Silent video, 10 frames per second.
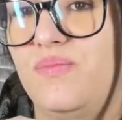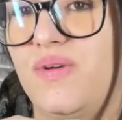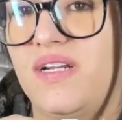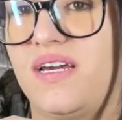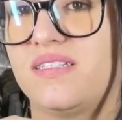
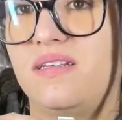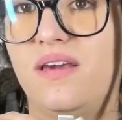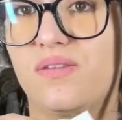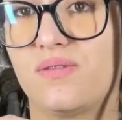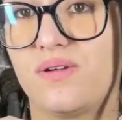But it has an
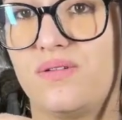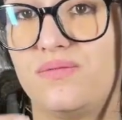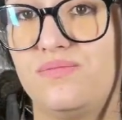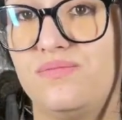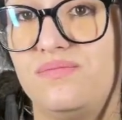
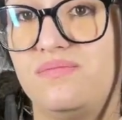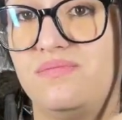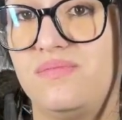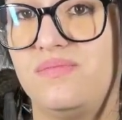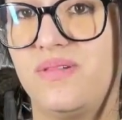anthro
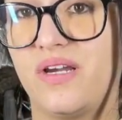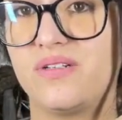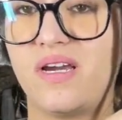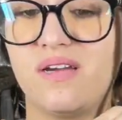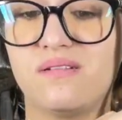care
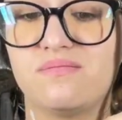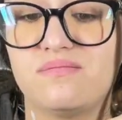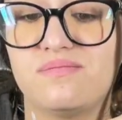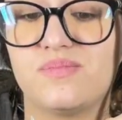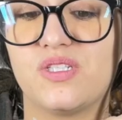tag,
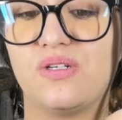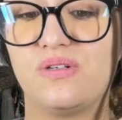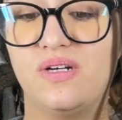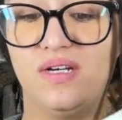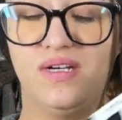so
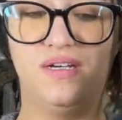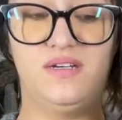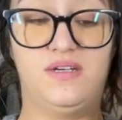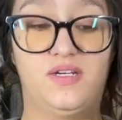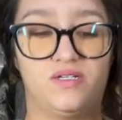
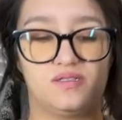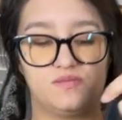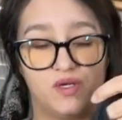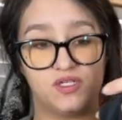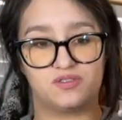
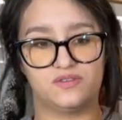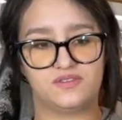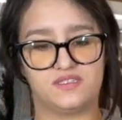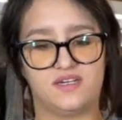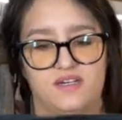Marshalls.